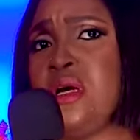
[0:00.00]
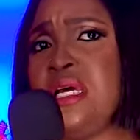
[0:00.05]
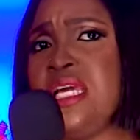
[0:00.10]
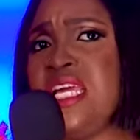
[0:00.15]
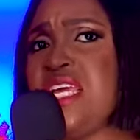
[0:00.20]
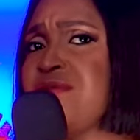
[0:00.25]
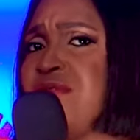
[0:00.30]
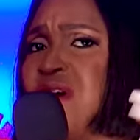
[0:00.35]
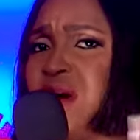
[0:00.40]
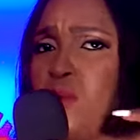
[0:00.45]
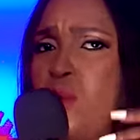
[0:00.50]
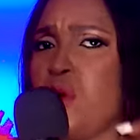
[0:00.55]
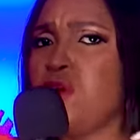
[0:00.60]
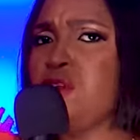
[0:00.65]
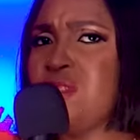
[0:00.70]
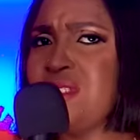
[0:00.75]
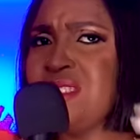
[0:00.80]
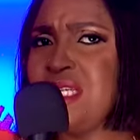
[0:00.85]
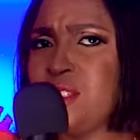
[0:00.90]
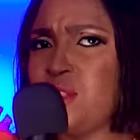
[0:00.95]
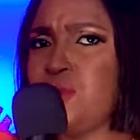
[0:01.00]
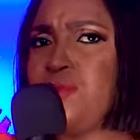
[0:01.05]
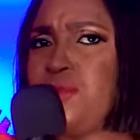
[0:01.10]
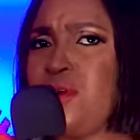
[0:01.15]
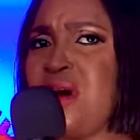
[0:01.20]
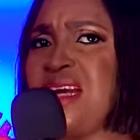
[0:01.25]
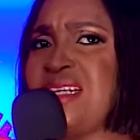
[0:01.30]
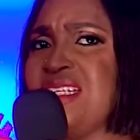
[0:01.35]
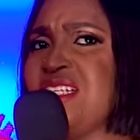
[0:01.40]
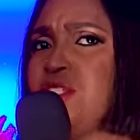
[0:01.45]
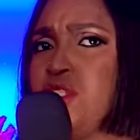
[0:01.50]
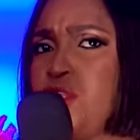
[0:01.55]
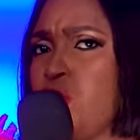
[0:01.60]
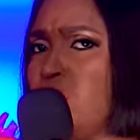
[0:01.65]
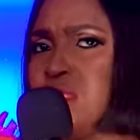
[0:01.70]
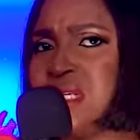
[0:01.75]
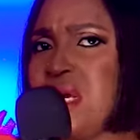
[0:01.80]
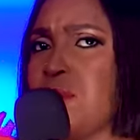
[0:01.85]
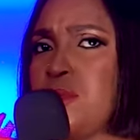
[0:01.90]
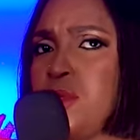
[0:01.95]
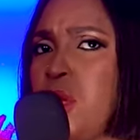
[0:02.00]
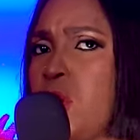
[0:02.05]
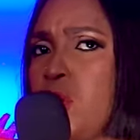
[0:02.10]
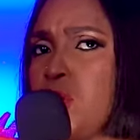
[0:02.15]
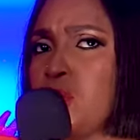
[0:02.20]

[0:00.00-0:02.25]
If I want to settle for an idiot, I will not go